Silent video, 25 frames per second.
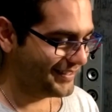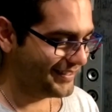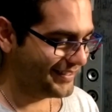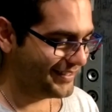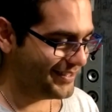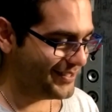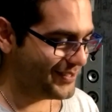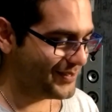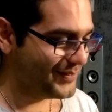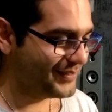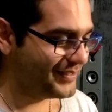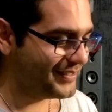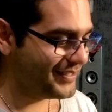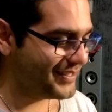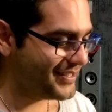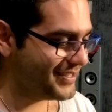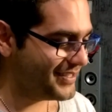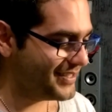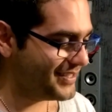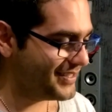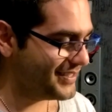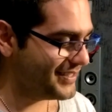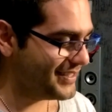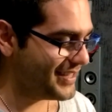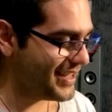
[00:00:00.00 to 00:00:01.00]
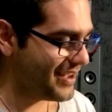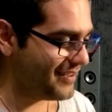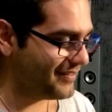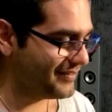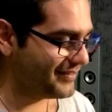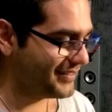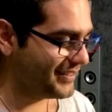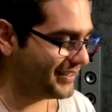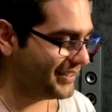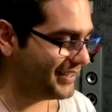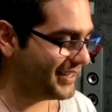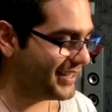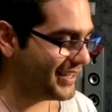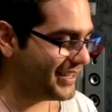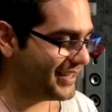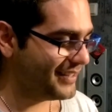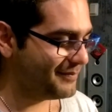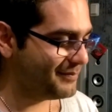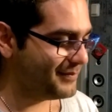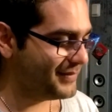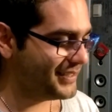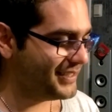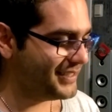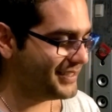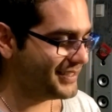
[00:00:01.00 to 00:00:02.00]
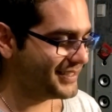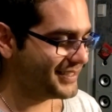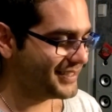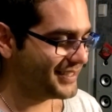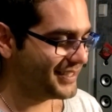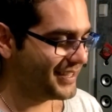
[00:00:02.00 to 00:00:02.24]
Don't turn this down again, please.